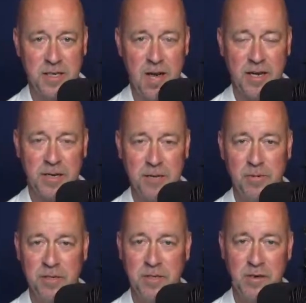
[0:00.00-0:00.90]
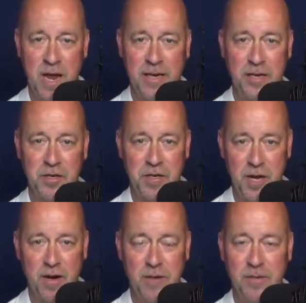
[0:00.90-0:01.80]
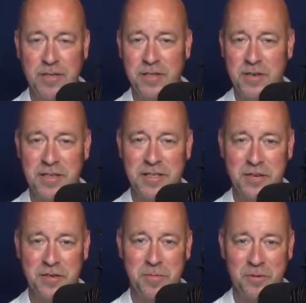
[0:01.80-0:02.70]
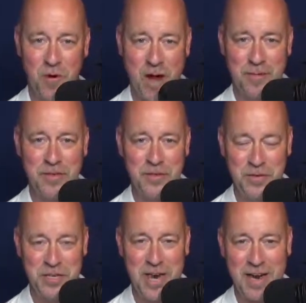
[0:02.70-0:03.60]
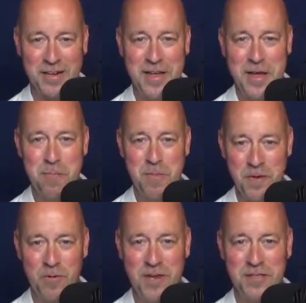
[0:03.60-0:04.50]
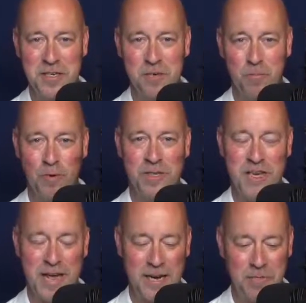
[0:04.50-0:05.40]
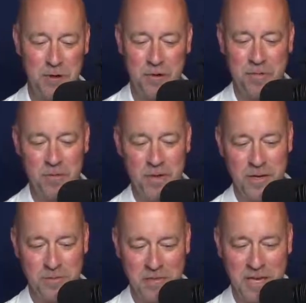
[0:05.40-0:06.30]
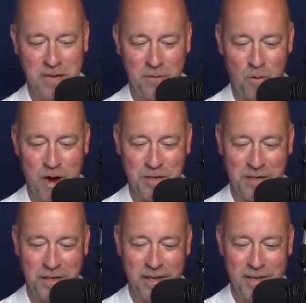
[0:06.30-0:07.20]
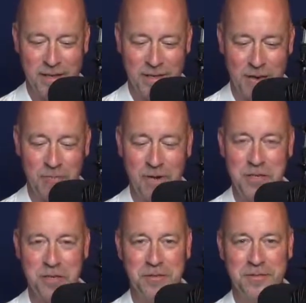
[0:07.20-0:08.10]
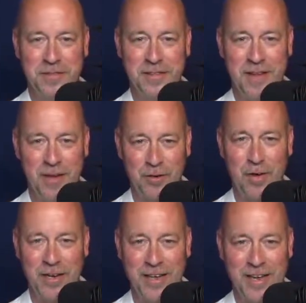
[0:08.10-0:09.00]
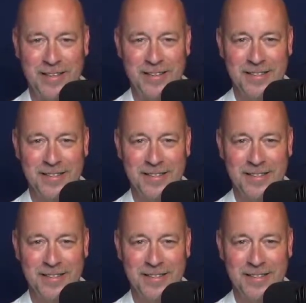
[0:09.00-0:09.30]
content, please do like and share, and please do consider subscribing to the channel Midwest Sports Net. I'm Joey McWilliams. Thank you for watching. God bless you. Have a great day.